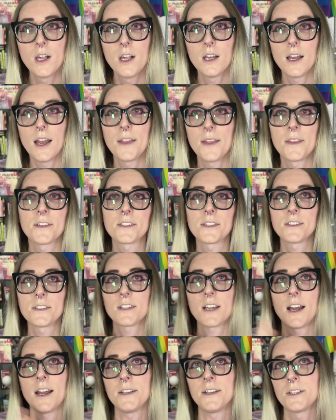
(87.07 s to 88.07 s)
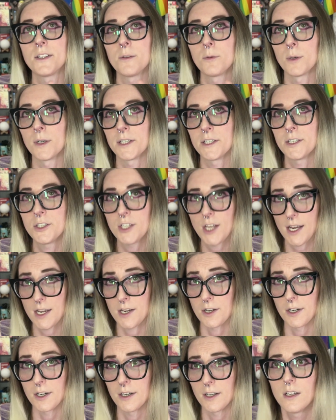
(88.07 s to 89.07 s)
and this is tied to the word
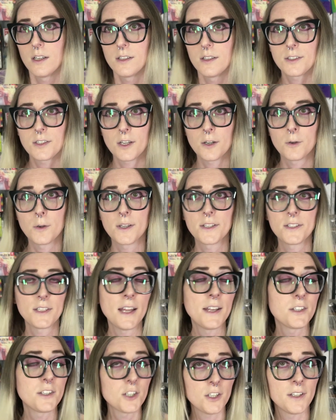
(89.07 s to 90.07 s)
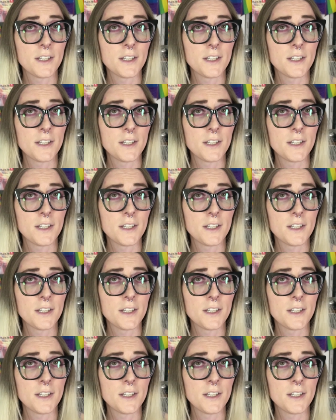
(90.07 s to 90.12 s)
gender. So essentially